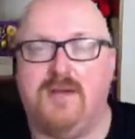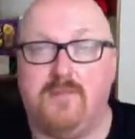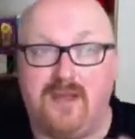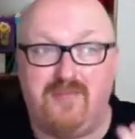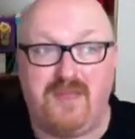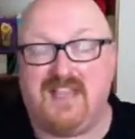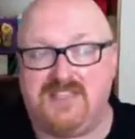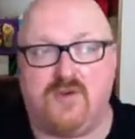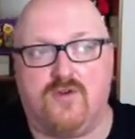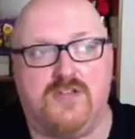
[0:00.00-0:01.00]
My
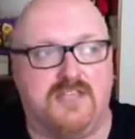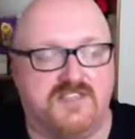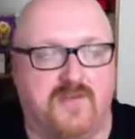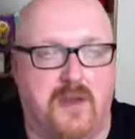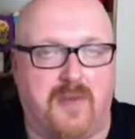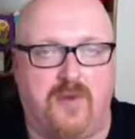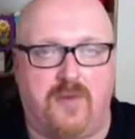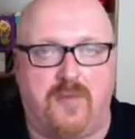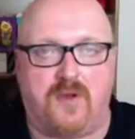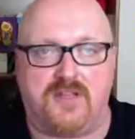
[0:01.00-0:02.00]
biggest audience for my
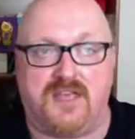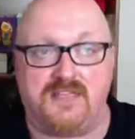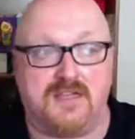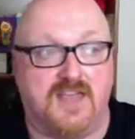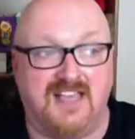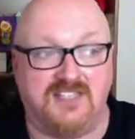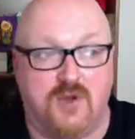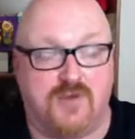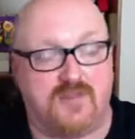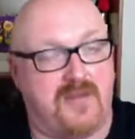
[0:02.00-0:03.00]
puppy podcast is
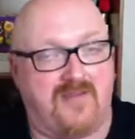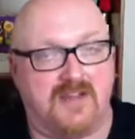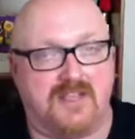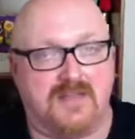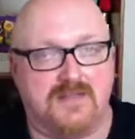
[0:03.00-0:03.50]
North America.